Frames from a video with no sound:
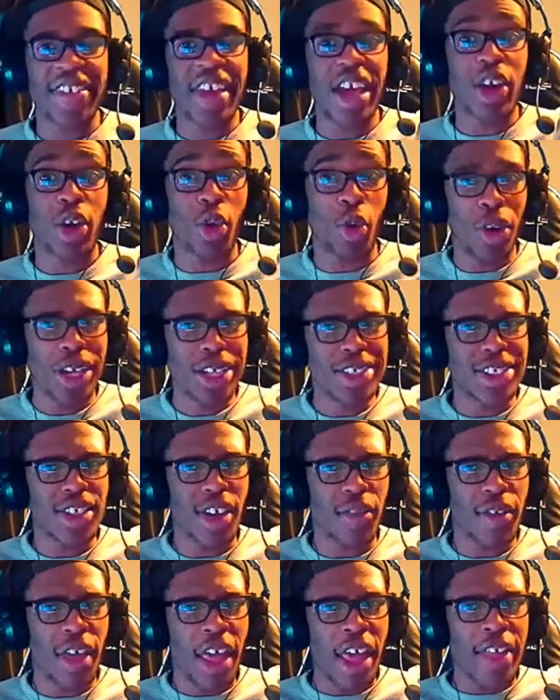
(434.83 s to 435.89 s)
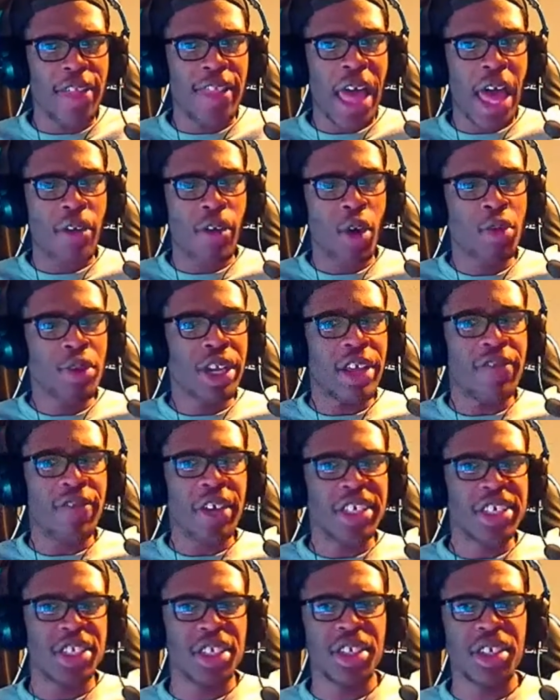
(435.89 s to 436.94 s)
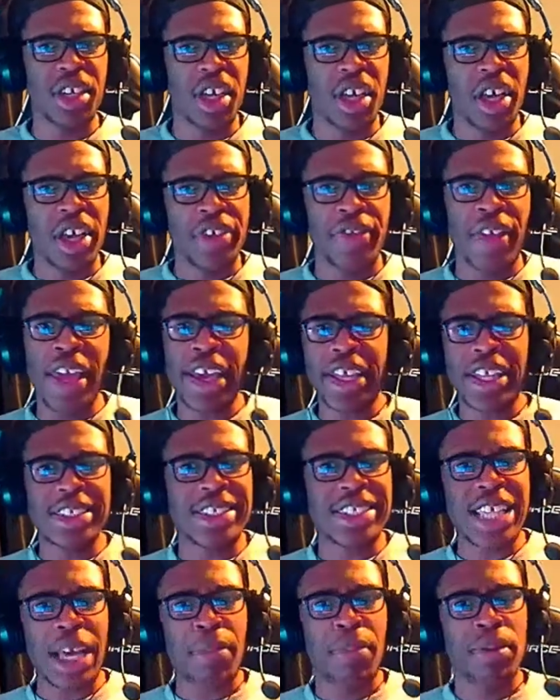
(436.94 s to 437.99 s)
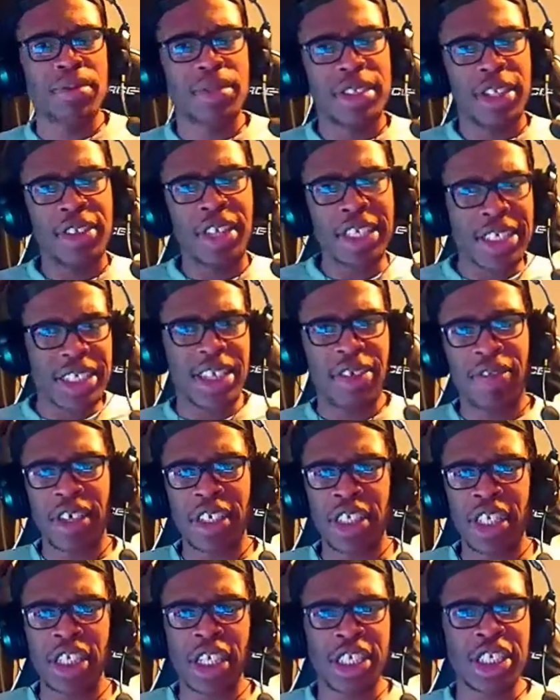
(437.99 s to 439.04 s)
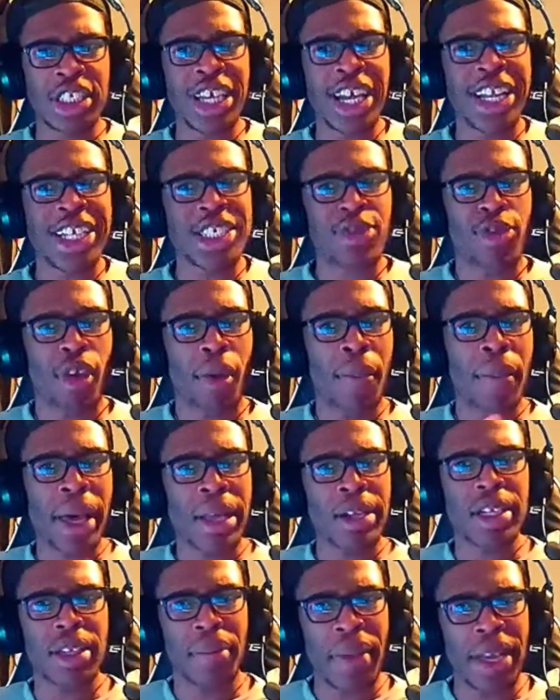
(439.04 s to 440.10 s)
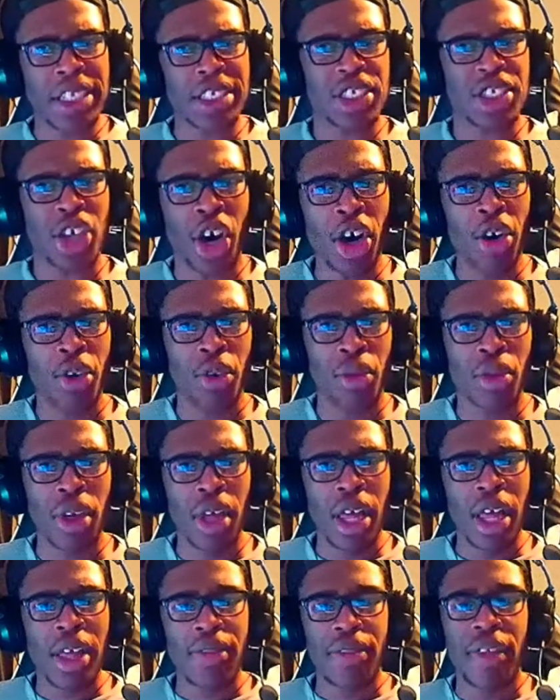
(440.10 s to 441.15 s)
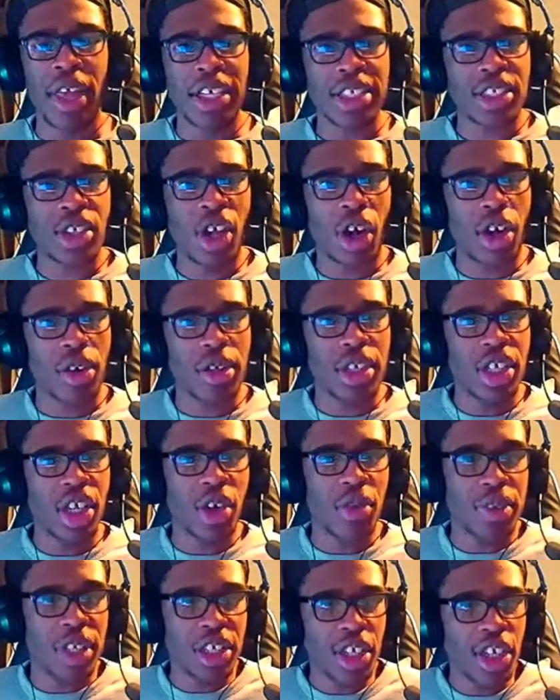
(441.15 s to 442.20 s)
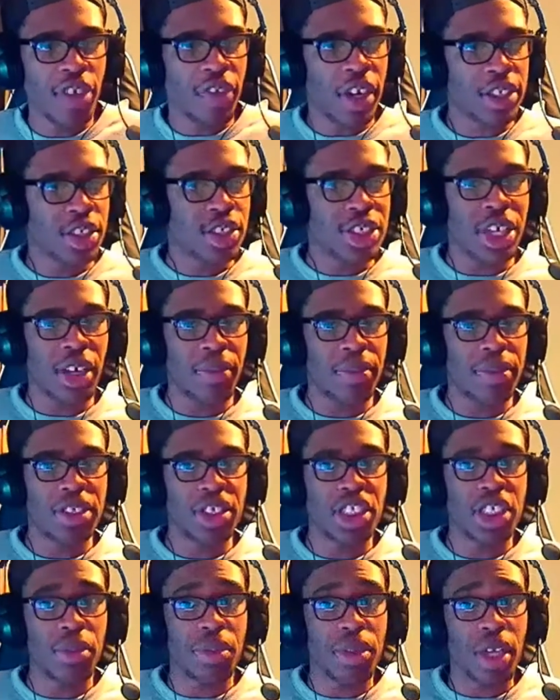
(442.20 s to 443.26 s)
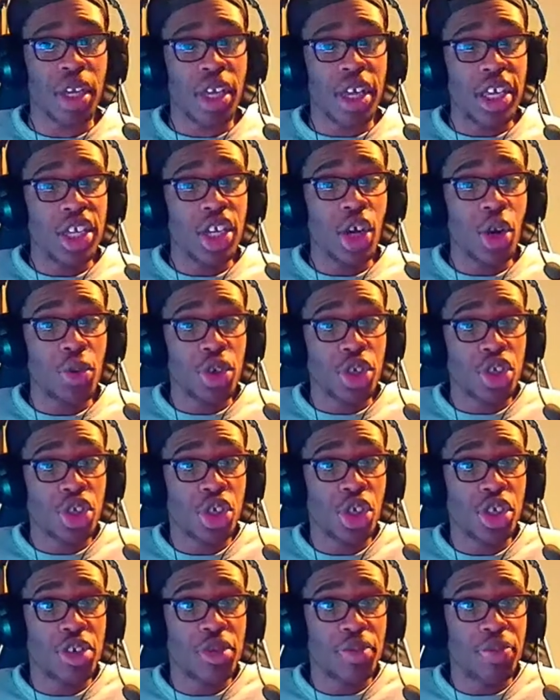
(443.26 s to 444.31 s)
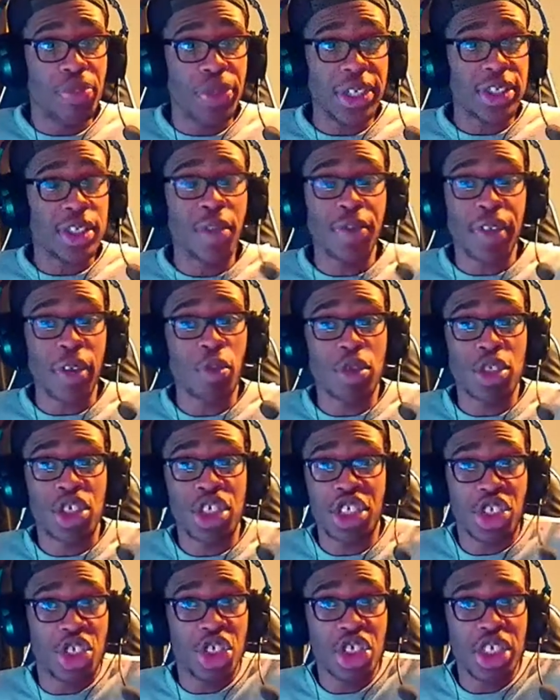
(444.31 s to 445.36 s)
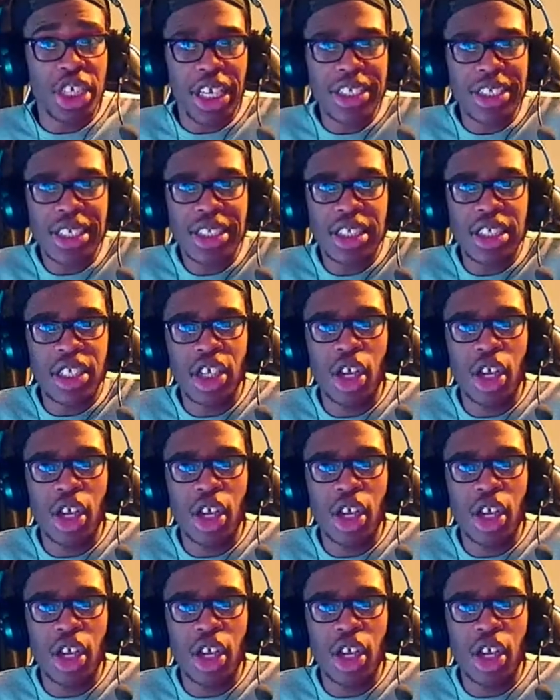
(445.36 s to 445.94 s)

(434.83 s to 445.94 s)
queens of their own division. They can step up to this division and challenge for a major title. It's not, you know, the Universal Championship, you know, could be something which just isn't